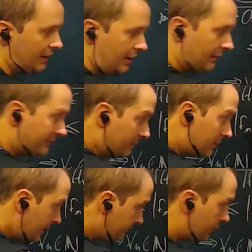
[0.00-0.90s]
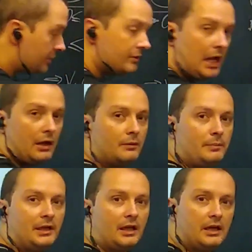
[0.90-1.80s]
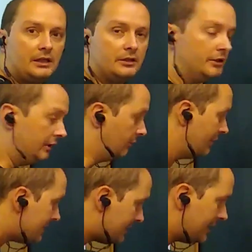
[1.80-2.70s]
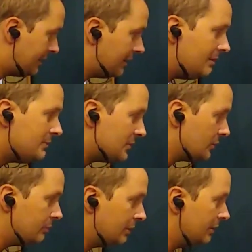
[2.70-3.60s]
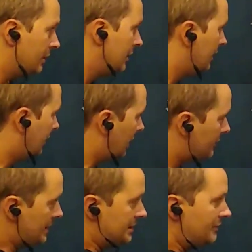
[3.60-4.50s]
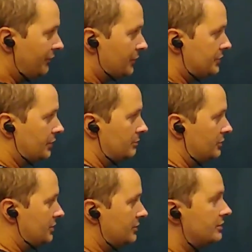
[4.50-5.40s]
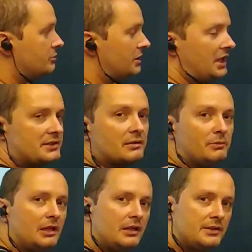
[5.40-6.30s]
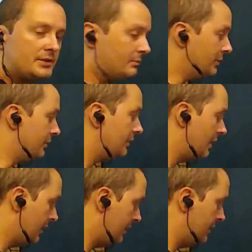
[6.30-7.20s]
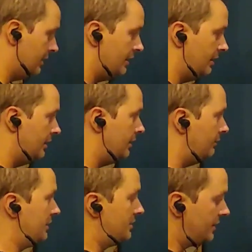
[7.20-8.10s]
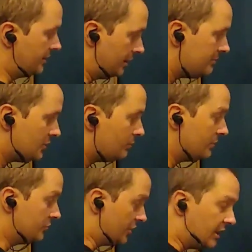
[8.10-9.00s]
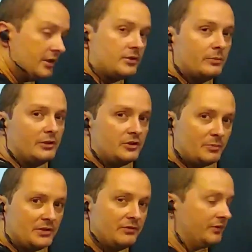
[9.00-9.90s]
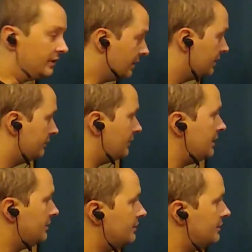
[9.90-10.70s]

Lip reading: I have complete freedom in how I pick n. Once I take the lim sup, kind of the difficult term, which is this one, has completely disappeared. Once I take the lim sup in j to be specific, right?